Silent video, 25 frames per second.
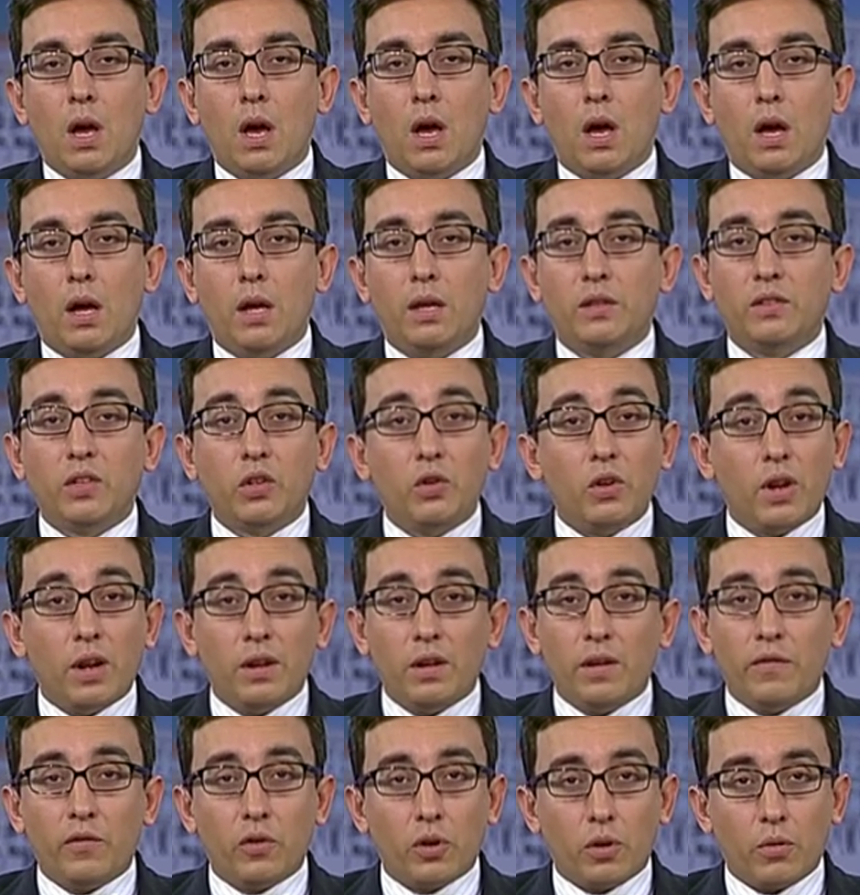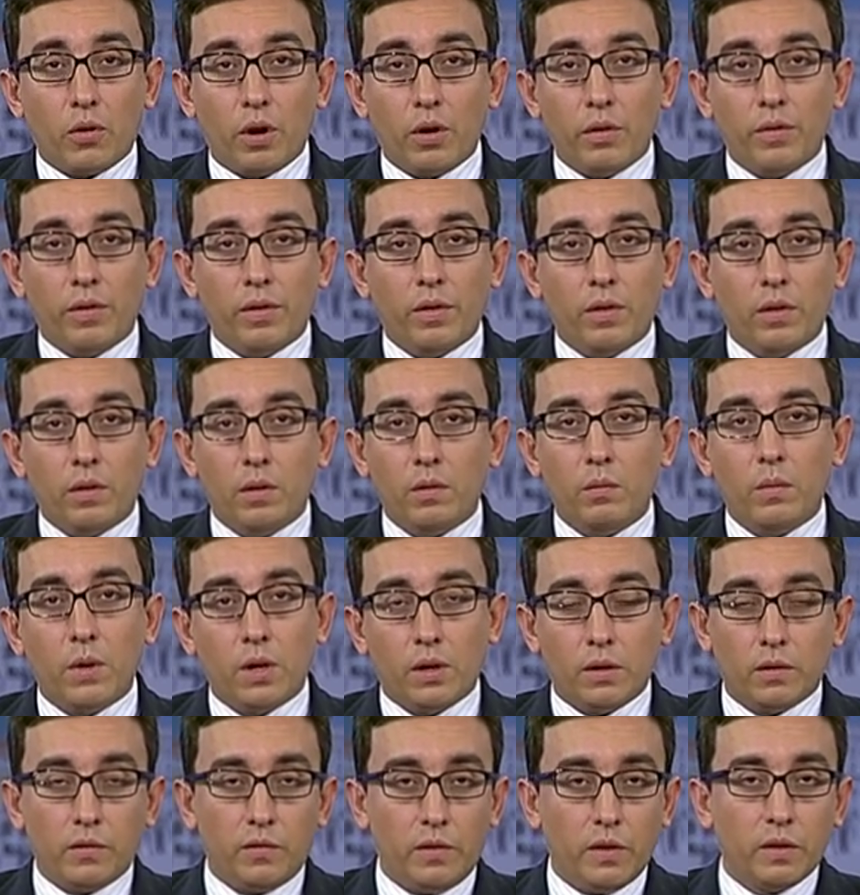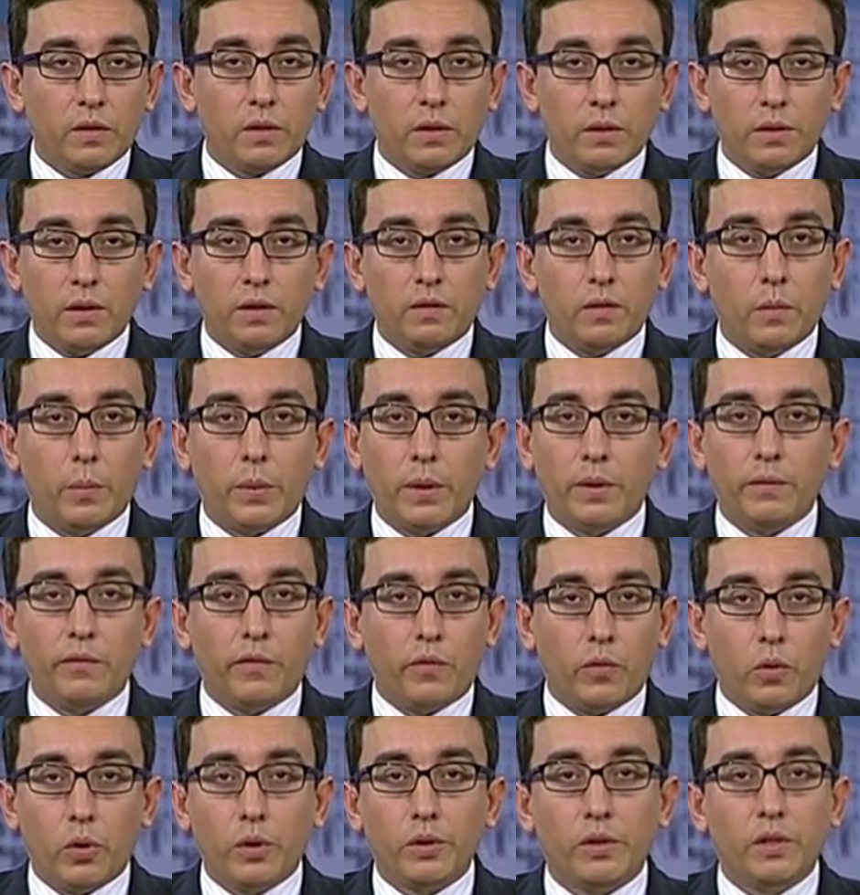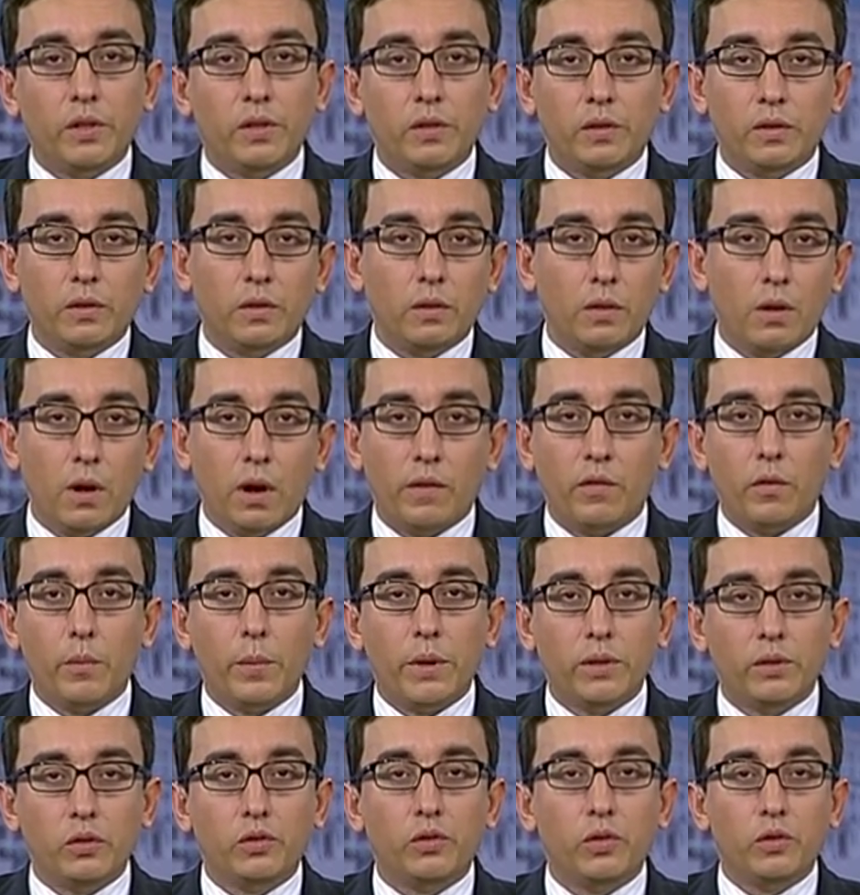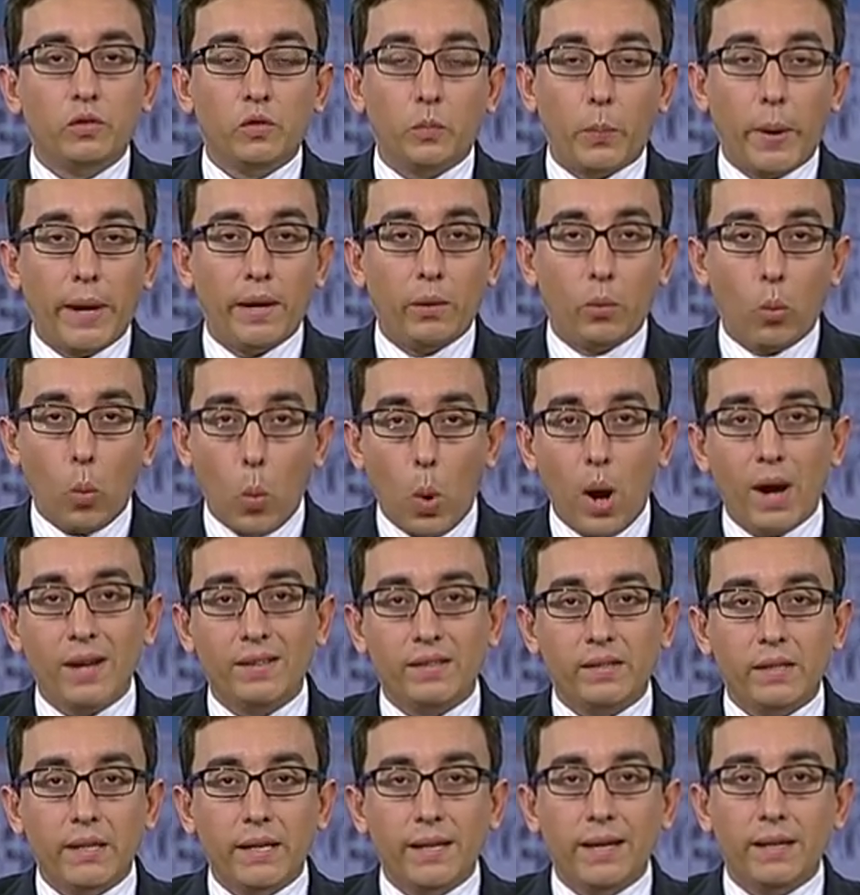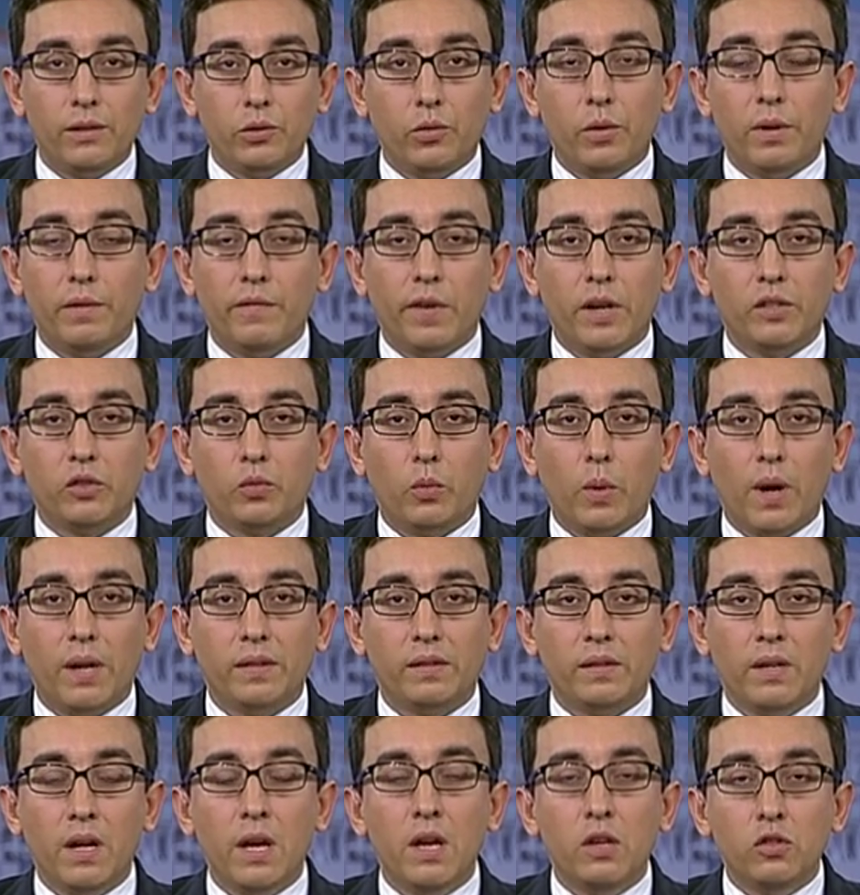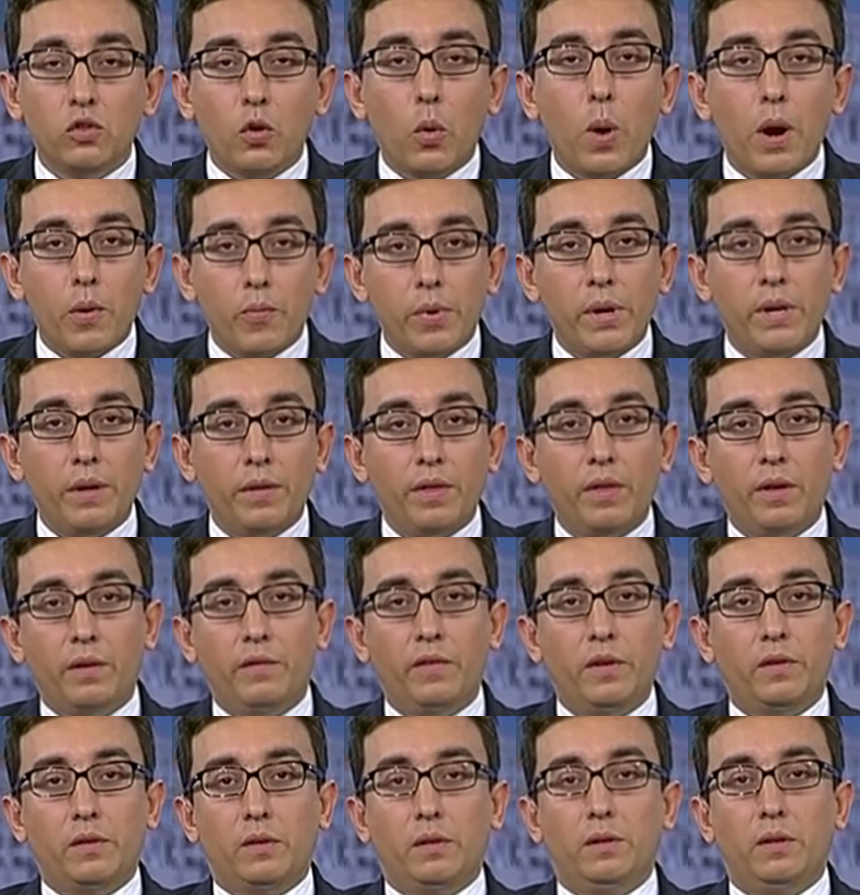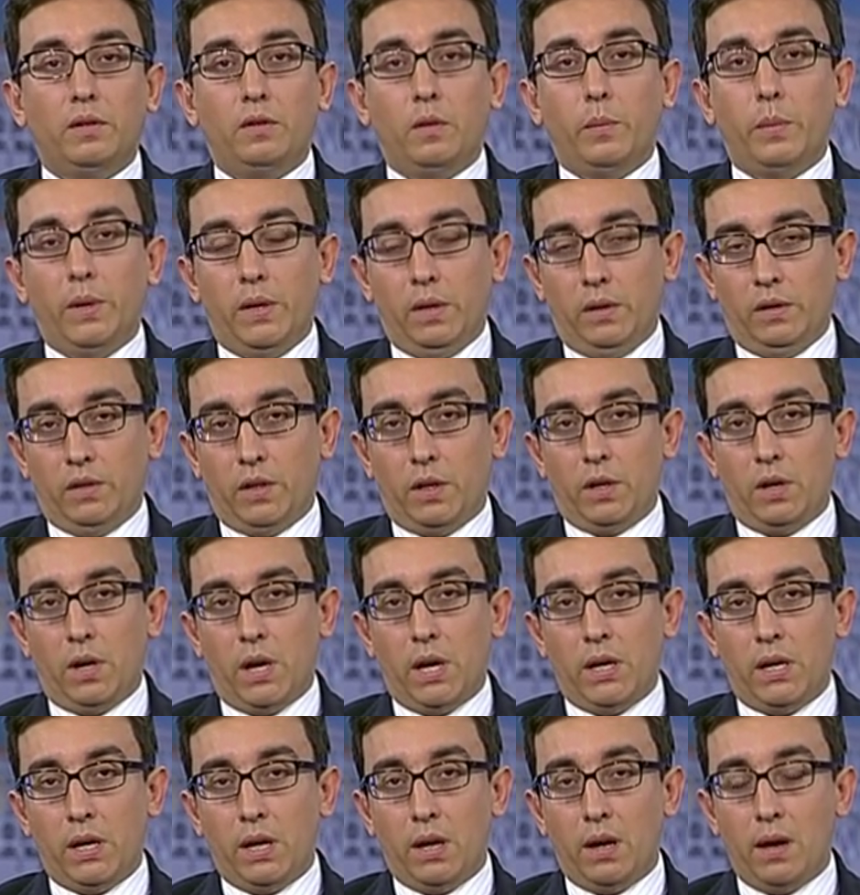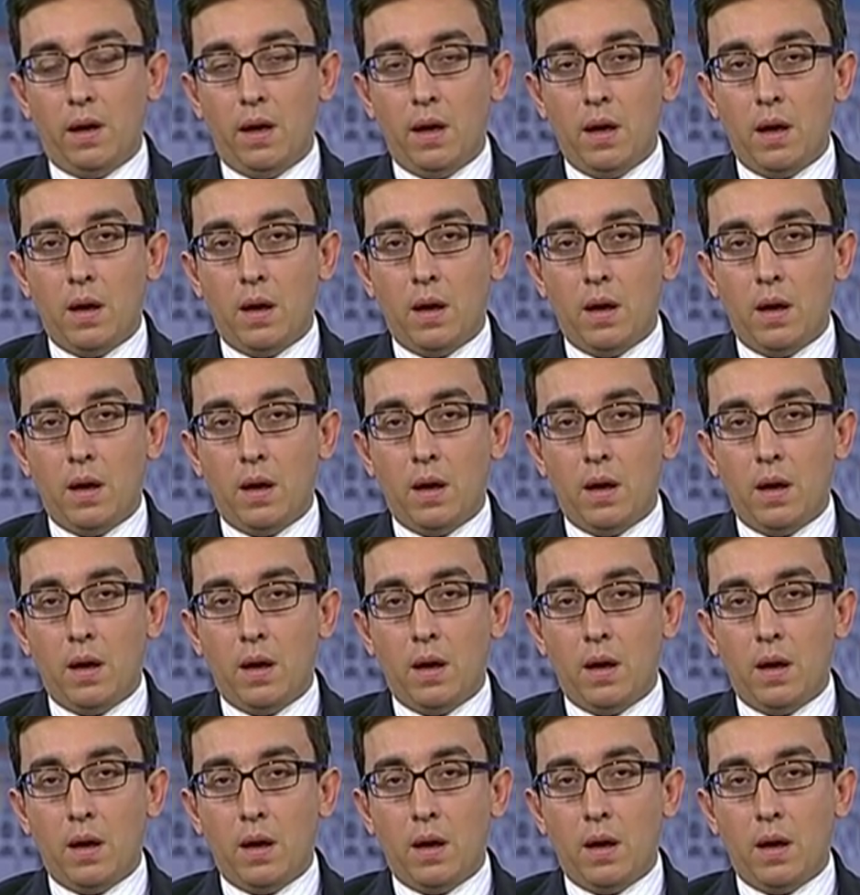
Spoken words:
It's a good idea for growth, because fiscal discipline forces governments to spend wisely and to invest wisely. So I really think fiscal discipline is a good idea.